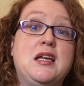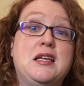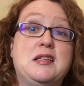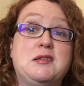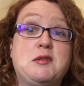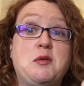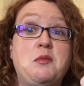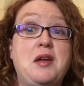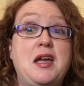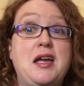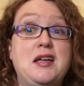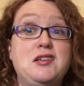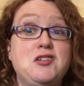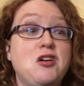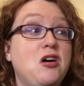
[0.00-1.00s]
some
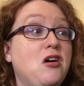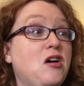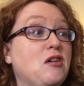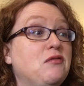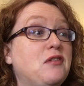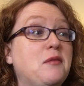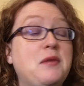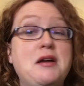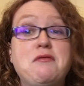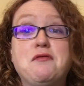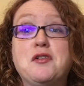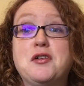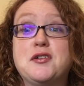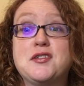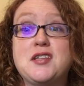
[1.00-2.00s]
my
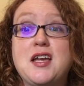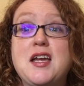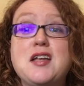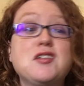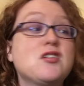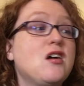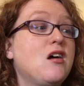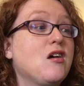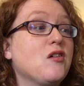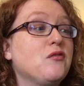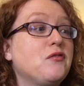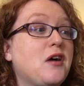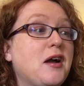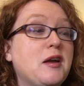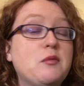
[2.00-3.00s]
first hedgehog
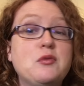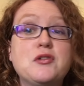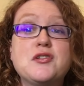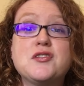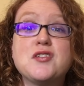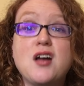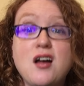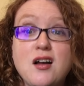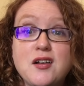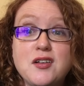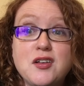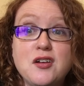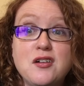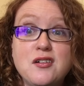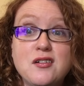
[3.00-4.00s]
fiber sock
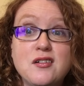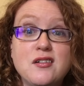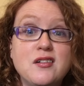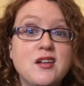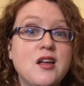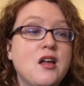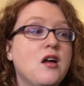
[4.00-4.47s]
yarn.